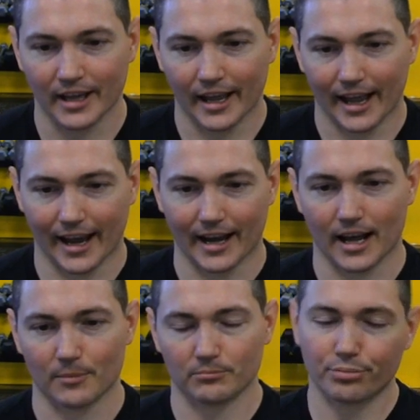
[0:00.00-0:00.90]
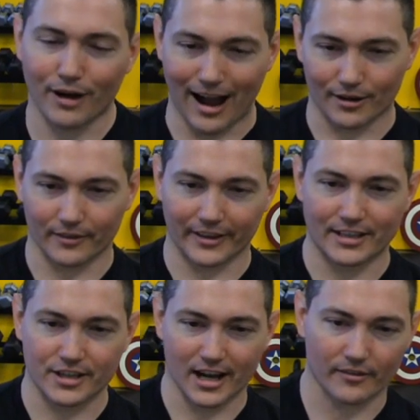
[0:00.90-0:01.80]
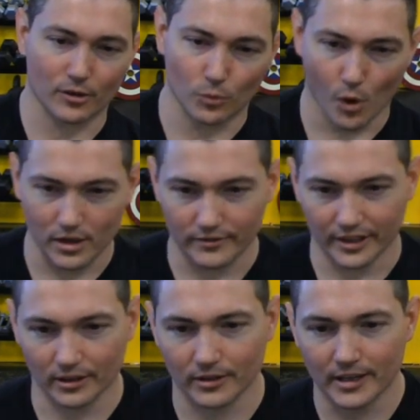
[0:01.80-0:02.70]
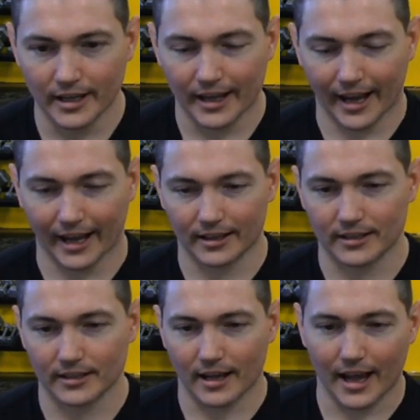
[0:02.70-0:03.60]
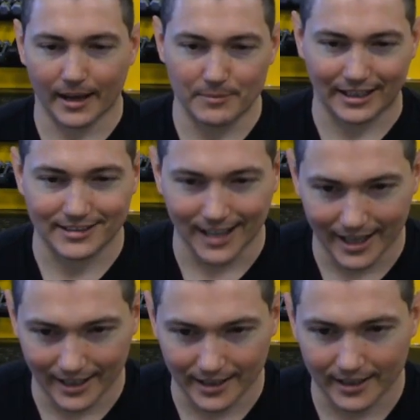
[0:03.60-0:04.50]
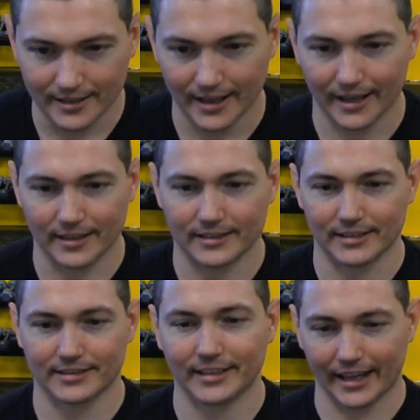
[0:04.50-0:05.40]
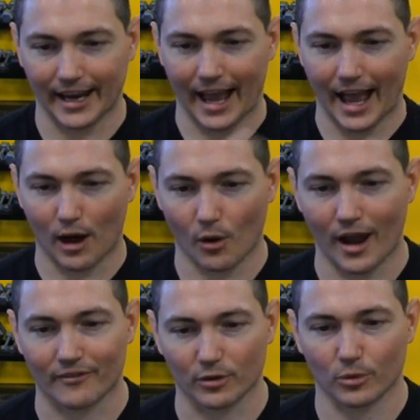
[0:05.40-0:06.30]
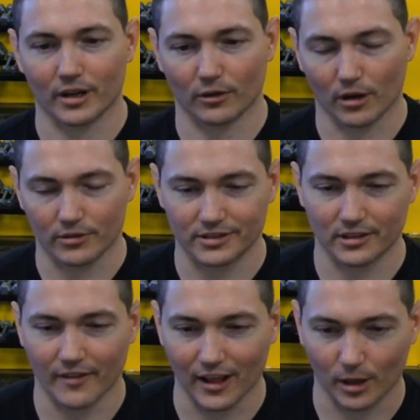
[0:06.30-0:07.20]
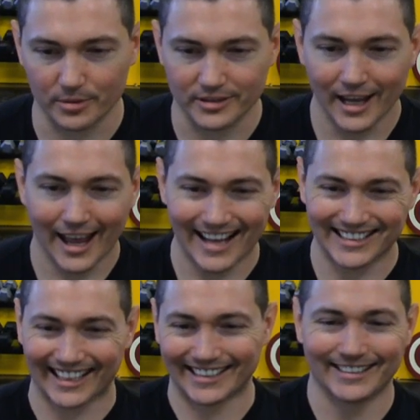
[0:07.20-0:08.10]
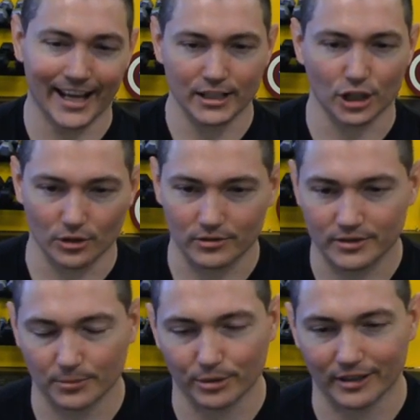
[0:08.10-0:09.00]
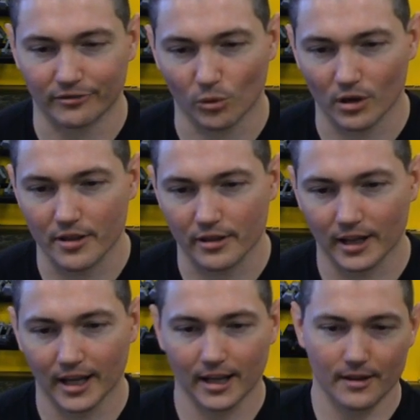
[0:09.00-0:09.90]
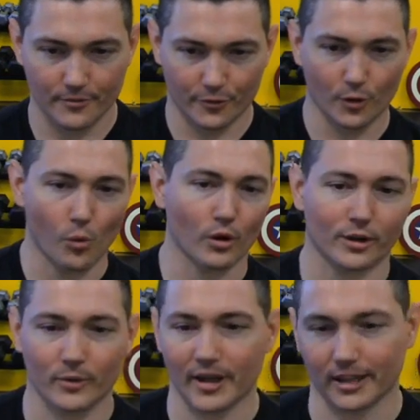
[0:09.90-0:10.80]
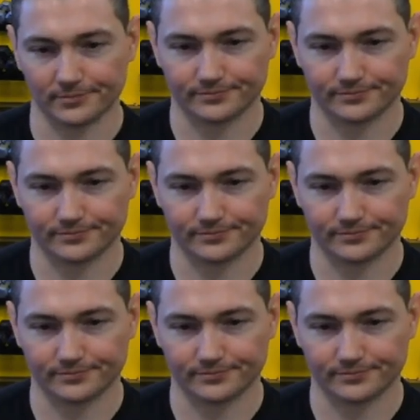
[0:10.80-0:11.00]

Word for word: And I'm proud of each and every one of you. And I'm excited that, to see how everyone grows and develops as they continue to bring forth the warrior within.